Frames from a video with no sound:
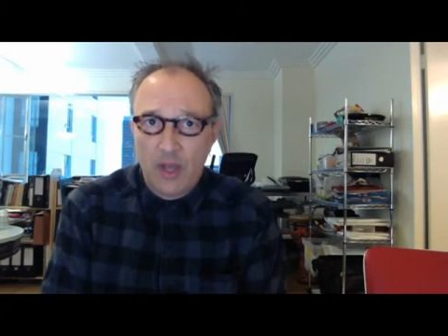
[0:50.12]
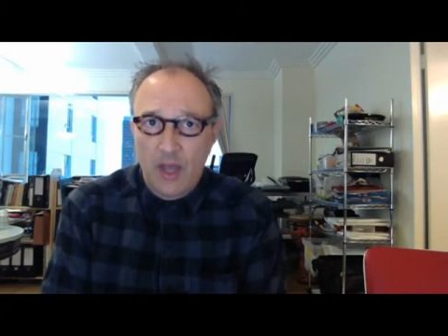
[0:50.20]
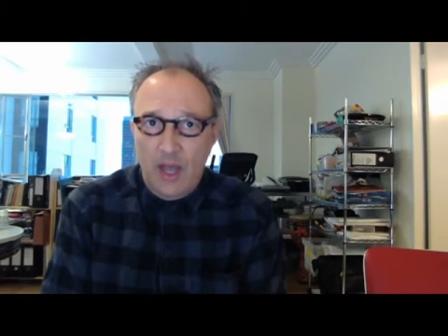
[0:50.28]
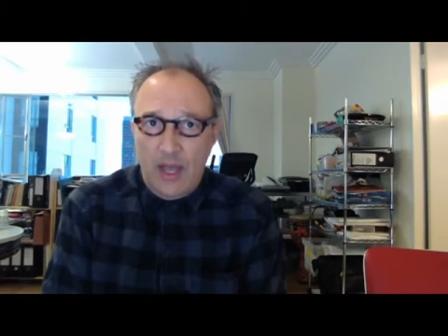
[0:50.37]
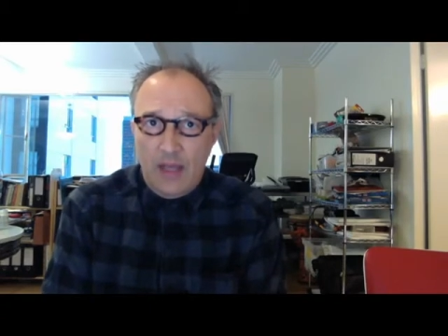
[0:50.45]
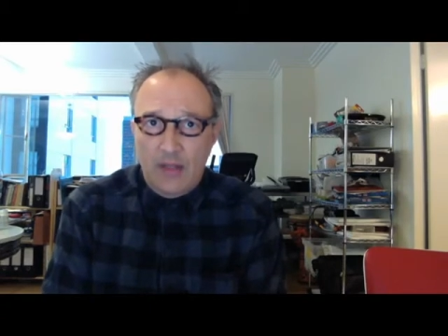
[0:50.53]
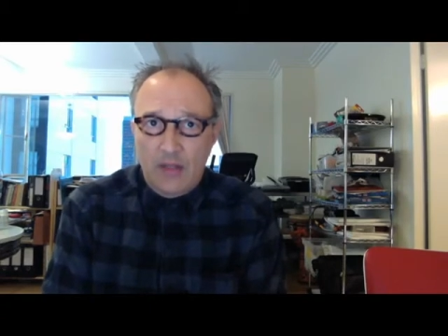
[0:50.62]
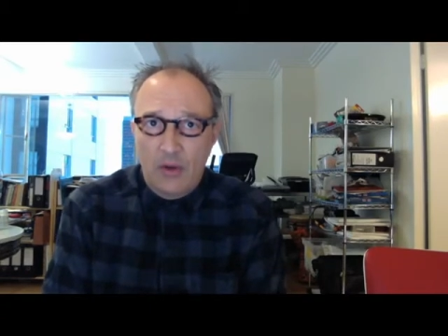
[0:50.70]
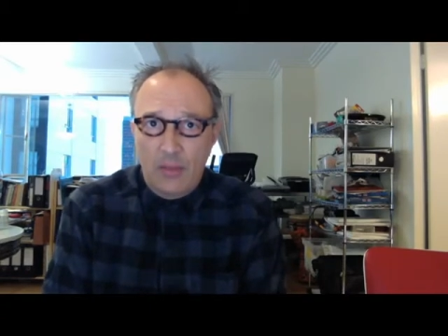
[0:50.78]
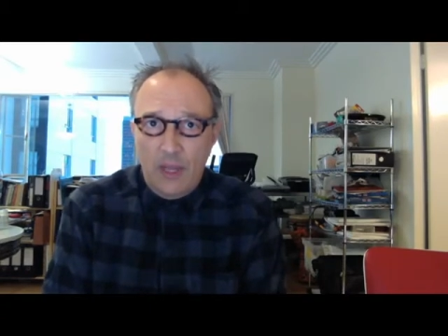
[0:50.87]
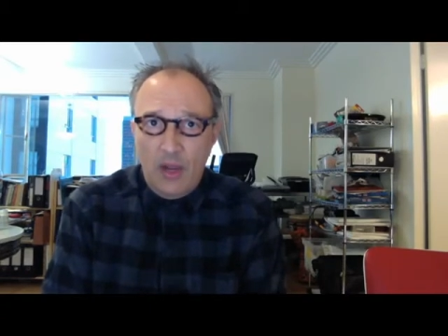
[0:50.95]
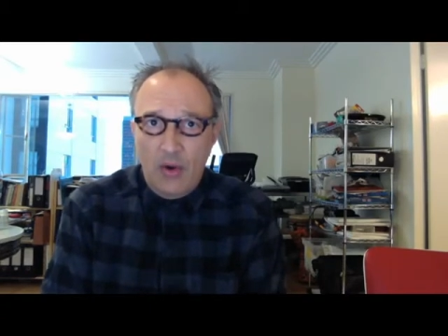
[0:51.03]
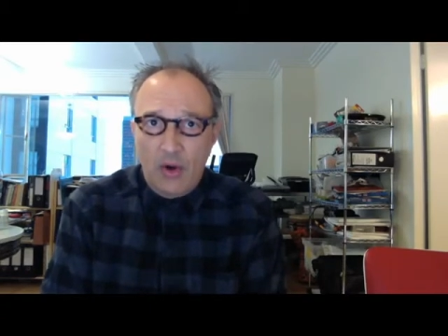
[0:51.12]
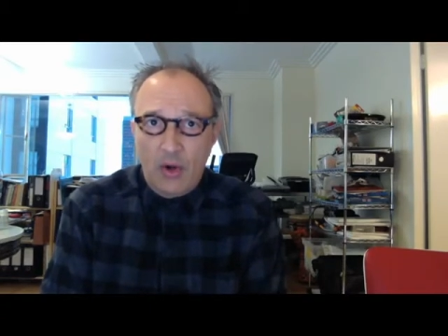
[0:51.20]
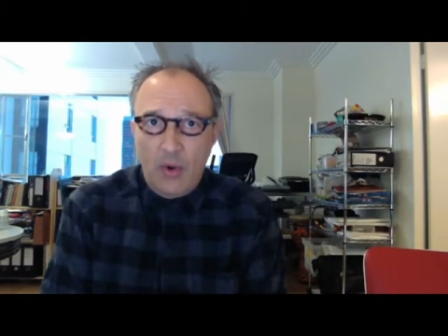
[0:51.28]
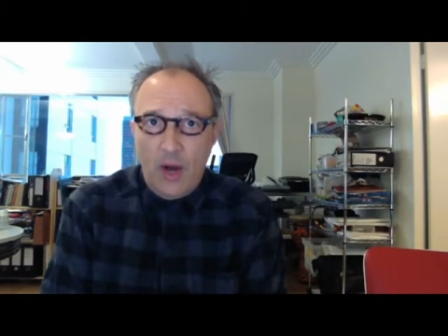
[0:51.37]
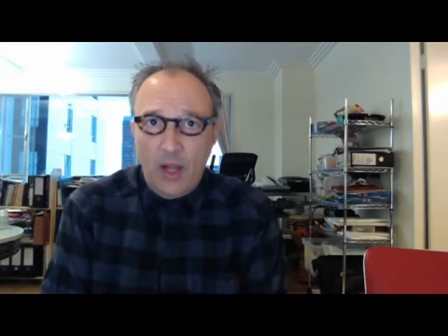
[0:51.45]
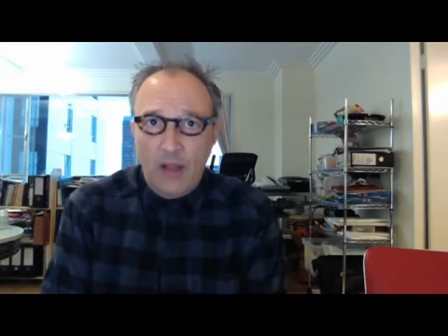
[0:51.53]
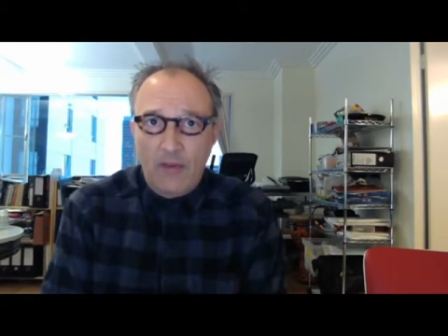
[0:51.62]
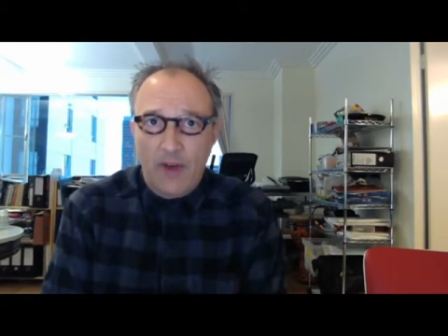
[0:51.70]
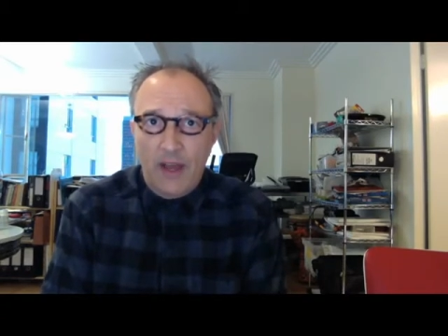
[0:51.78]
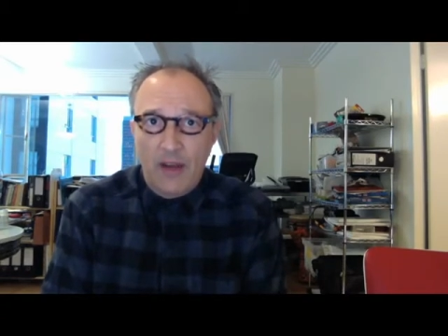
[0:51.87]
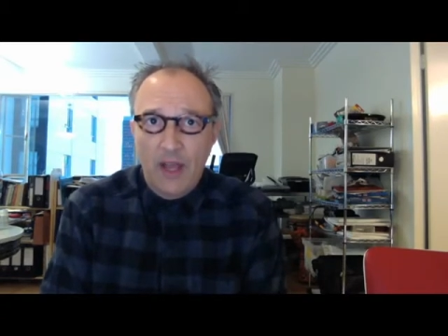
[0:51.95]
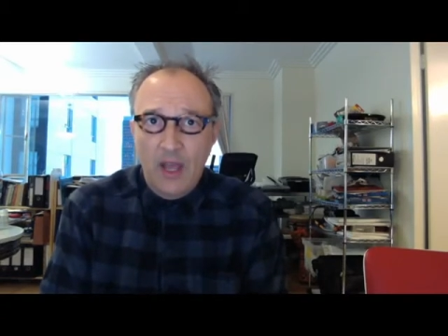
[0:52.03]
And so being
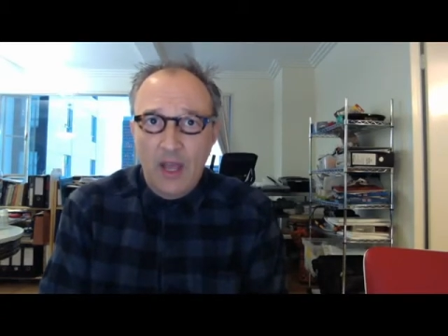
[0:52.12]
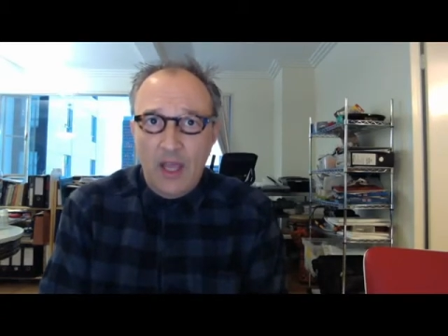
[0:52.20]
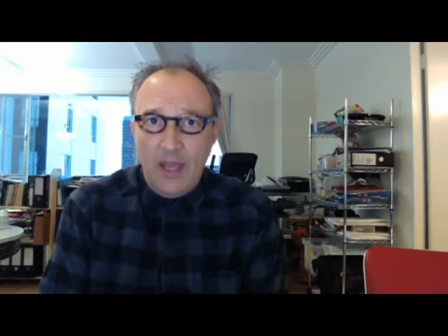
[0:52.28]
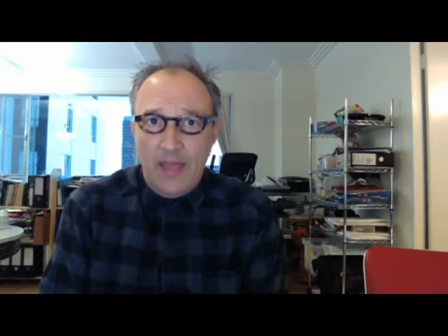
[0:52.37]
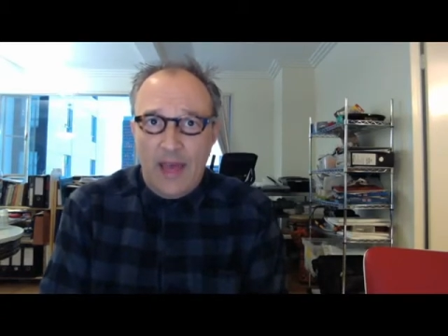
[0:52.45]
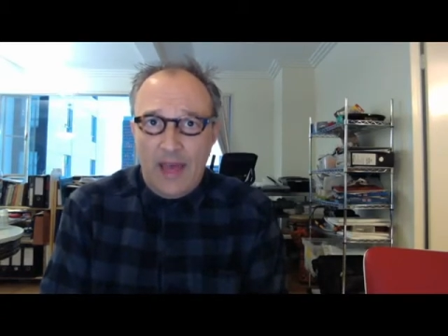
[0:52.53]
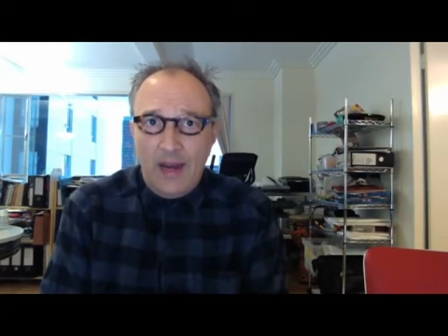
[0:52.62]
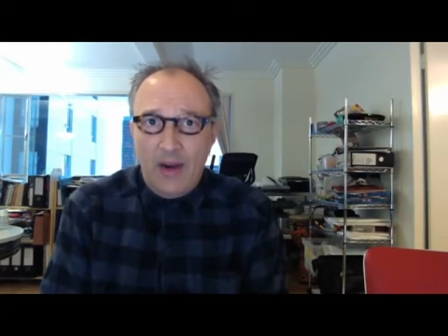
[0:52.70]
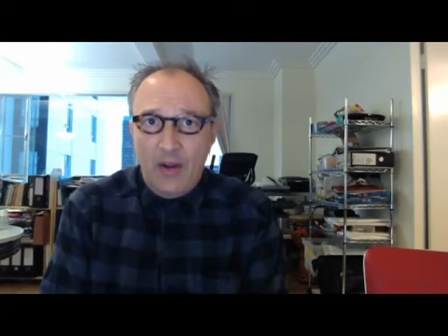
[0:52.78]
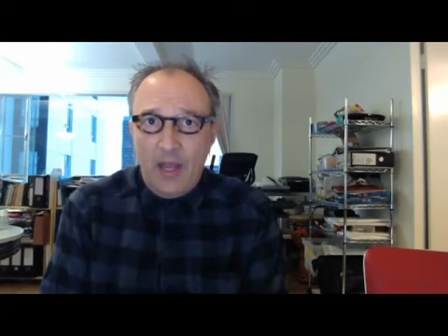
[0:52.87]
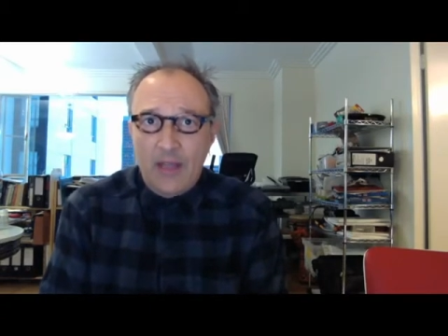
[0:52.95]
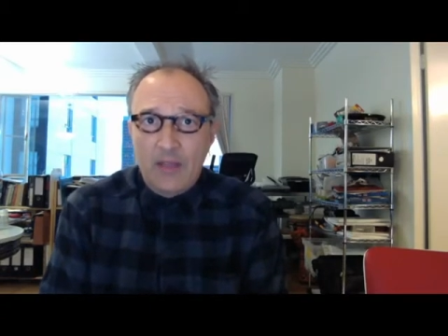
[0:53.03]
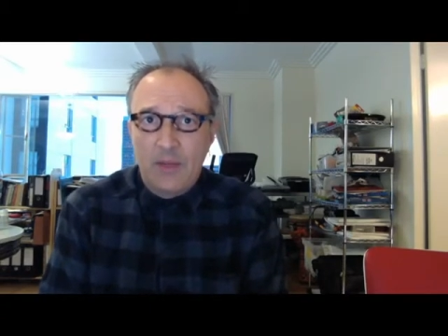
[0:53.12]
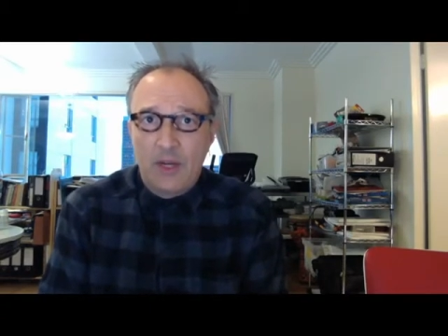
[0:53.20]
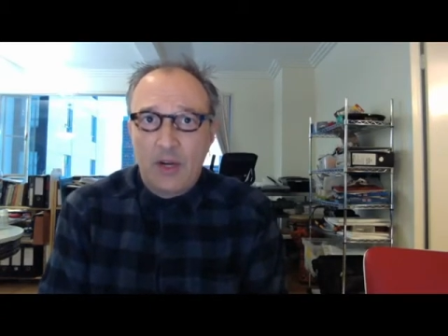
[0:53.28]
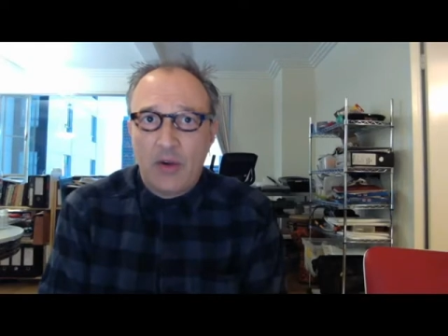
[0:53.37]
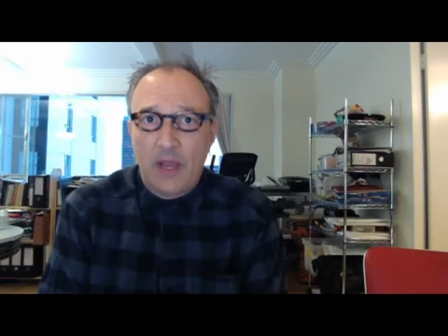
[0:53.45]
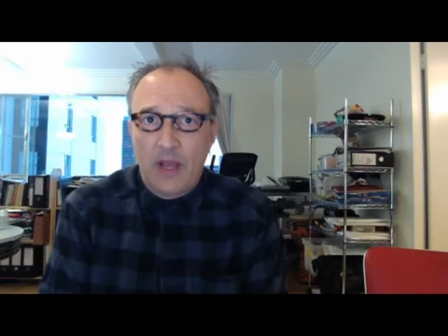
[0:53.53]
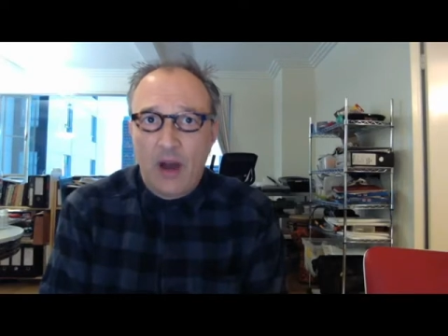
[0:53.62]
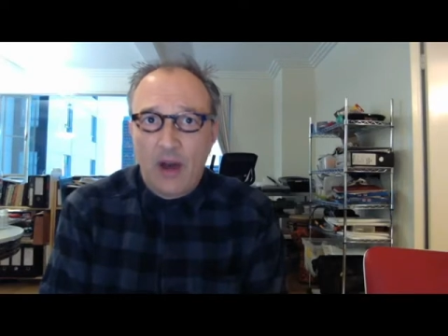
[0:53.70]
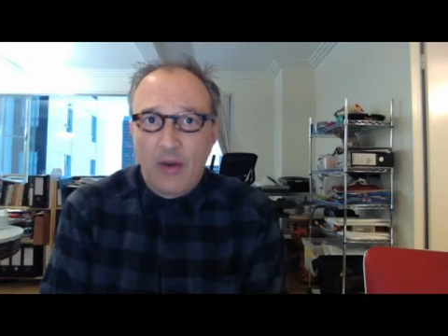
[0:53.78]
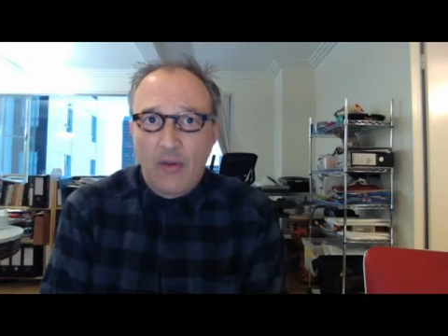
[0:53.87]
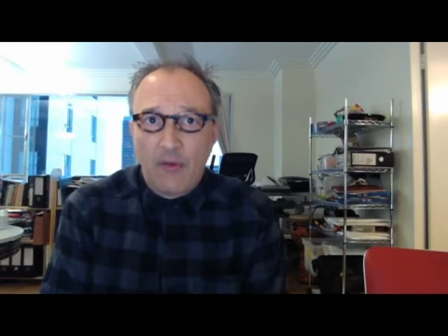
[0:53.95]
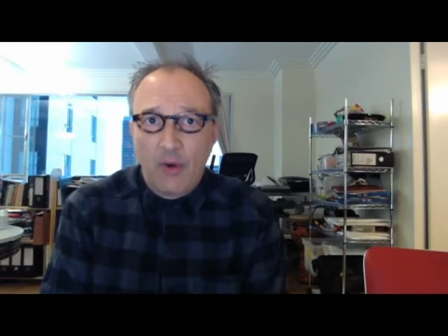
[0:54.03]
court-qualified in that area has been a great
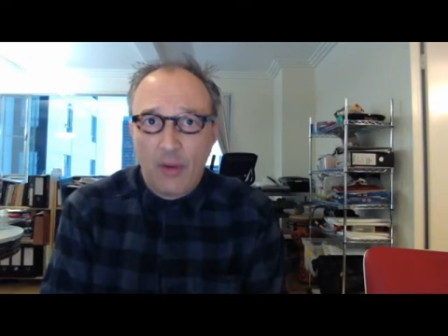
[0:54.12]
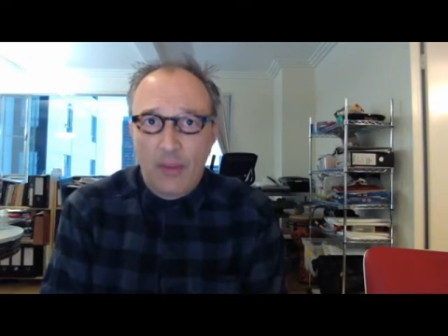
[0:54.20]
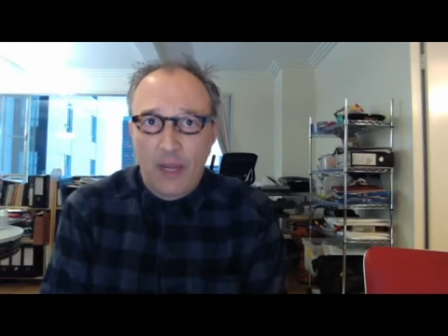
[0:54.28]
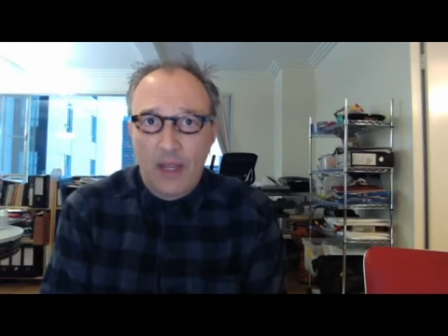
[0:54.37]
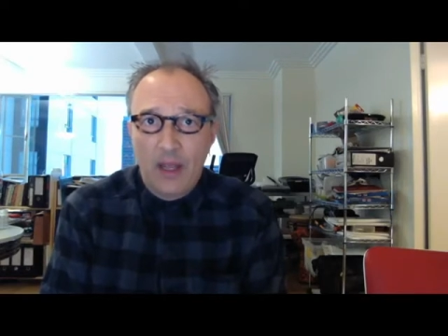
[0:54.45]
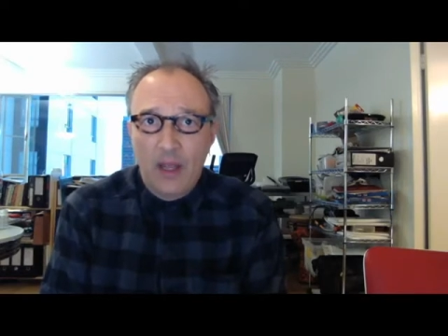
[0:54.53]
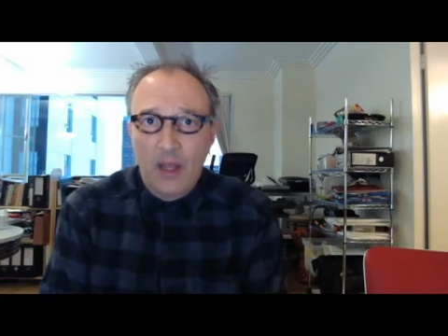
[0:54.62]
honor for me.